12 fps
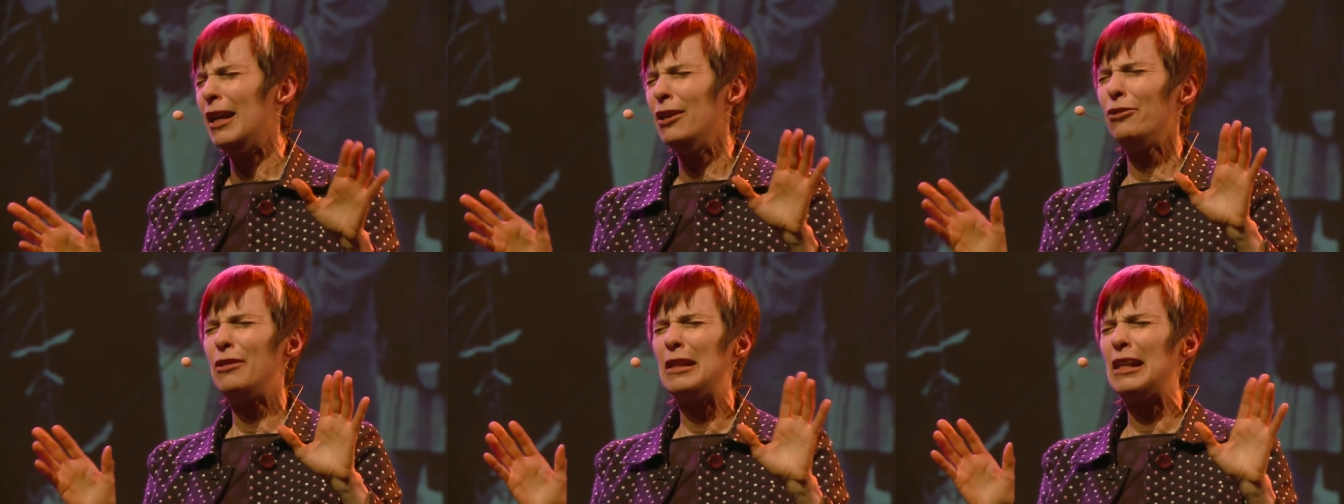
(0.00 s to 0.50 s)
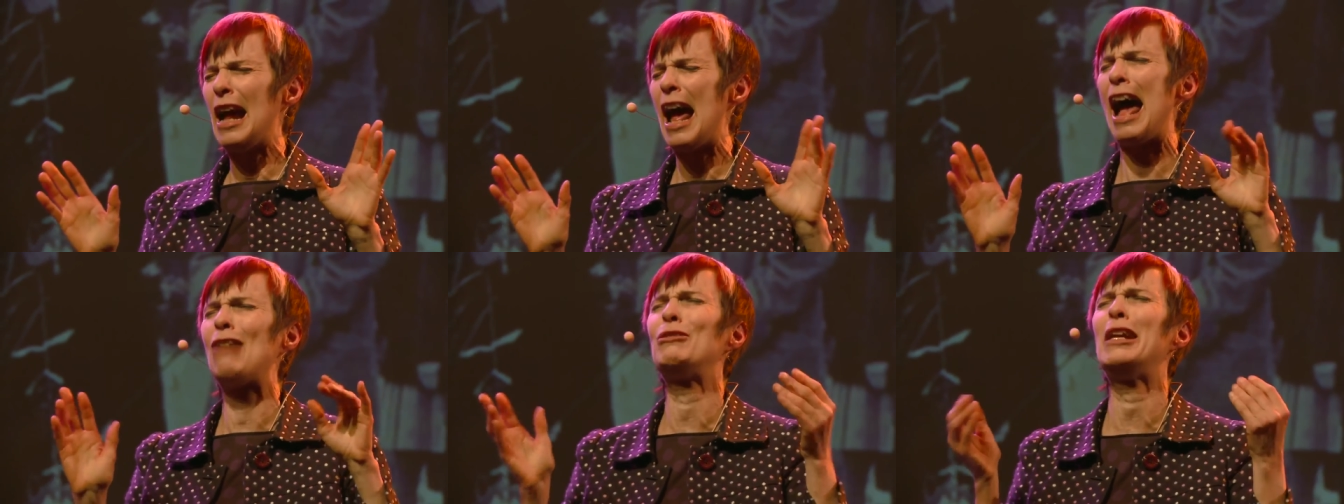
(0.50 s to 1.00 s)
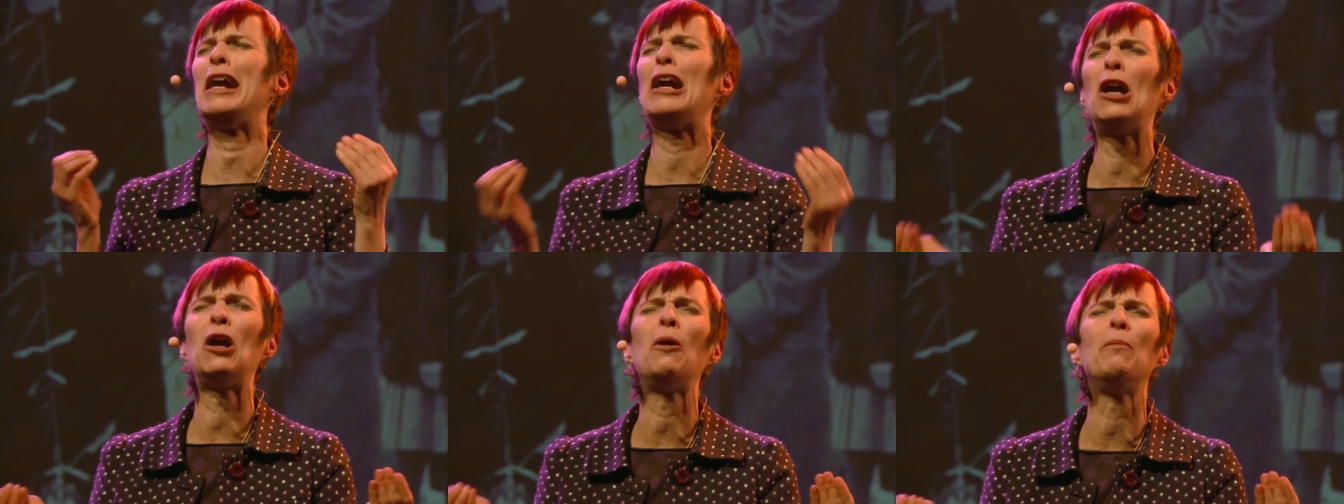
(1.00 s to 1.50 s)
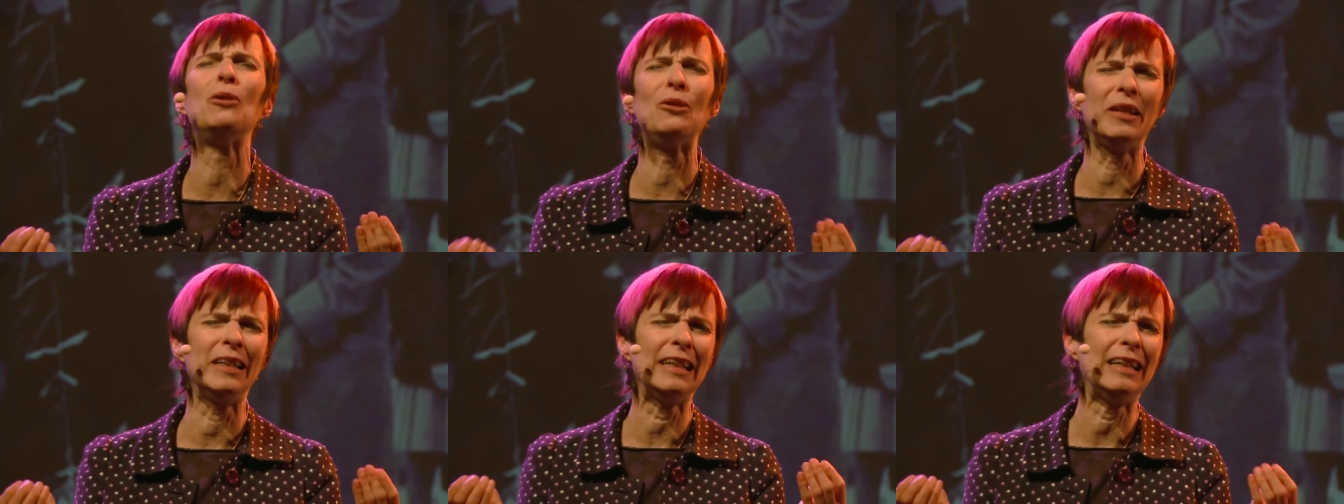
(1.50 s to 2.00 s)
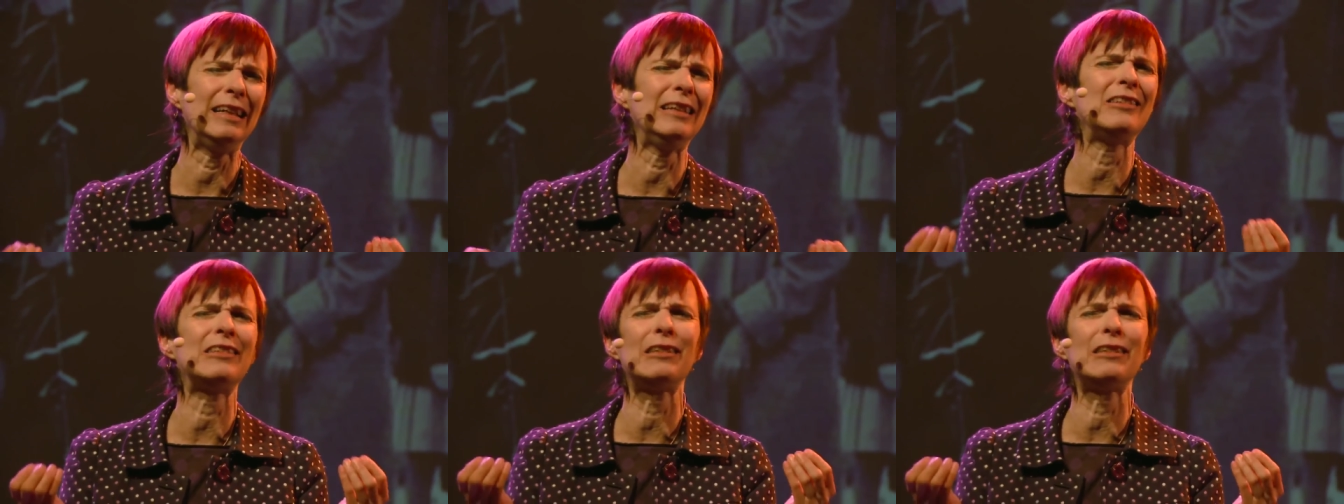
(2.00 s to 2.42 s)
you're thinking how terrible it is